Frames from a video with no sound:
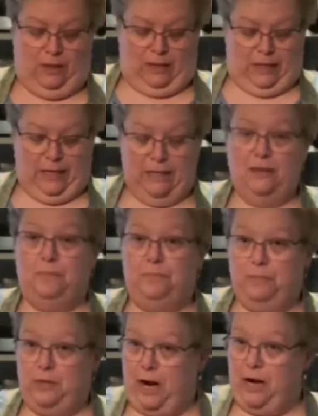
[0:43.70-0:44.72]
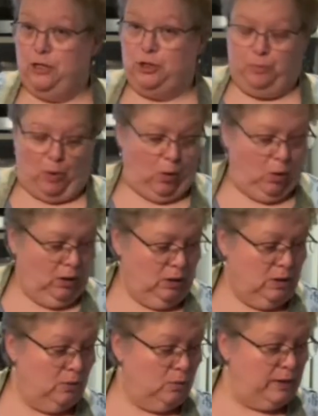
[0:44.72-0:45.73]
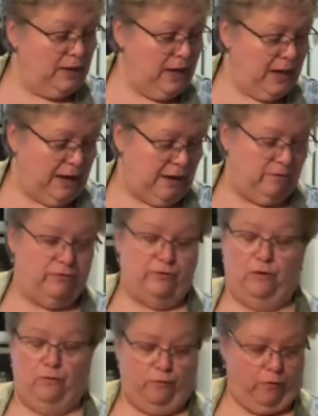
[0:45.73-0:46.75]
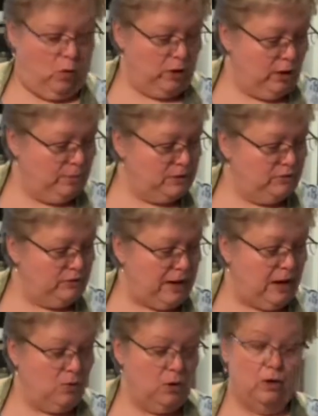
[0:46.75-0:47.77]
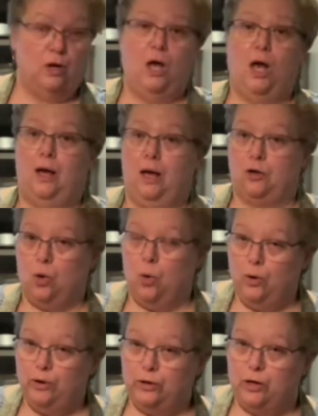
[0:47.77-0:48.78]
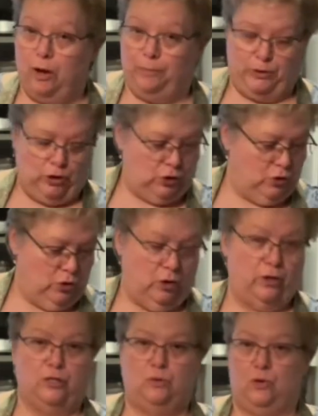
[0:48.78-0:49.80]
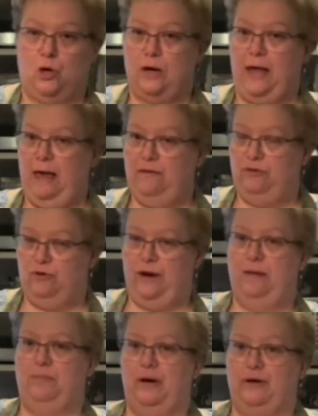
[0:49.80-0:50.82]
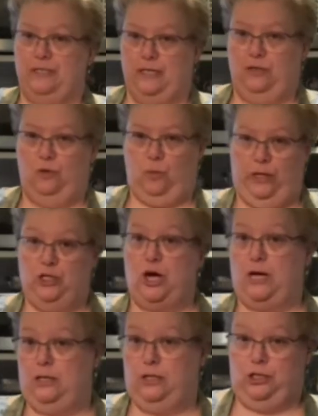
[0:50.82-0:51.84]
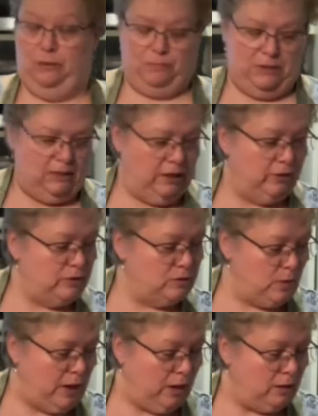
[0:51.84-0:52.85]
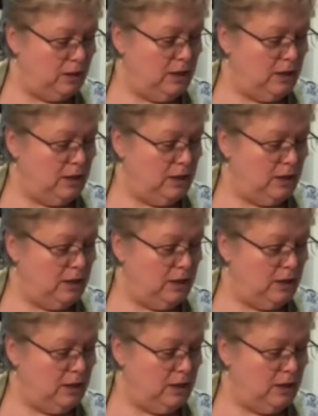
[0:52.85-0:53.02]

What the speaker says: in the large bowl, we have 4 cups of flour, a 1/4 cup of sugar, because we're going to have the cranberries and the white chocolate chips in there as well.